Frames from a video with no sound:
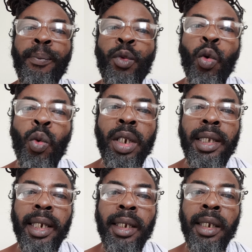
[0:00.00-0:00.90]
the whole
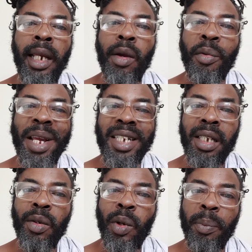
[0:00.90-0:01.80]
thing. You get what me I say?
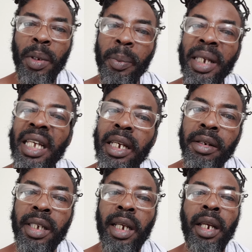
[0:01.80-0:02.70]
So when people here
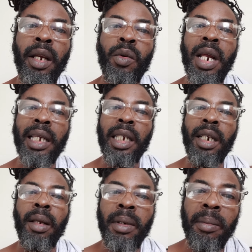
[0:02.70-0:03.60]
say, we not kill
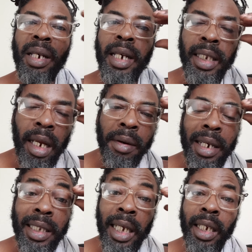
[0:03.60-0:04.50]
them
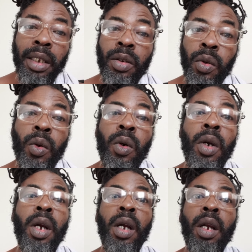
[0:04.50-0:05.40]
literally take it
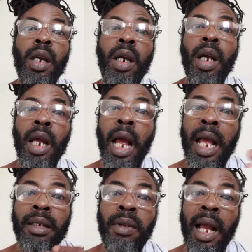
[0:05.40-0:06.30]
to
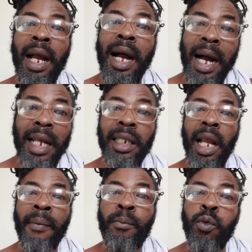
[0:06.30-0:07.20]
a heart,
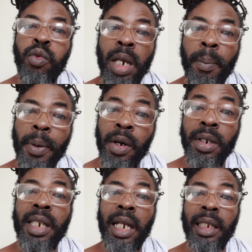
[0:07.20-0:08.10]
a real
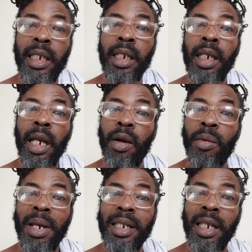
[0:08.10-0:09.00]
personal thing. You get
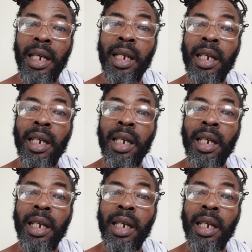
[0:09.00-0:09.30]
what me I say?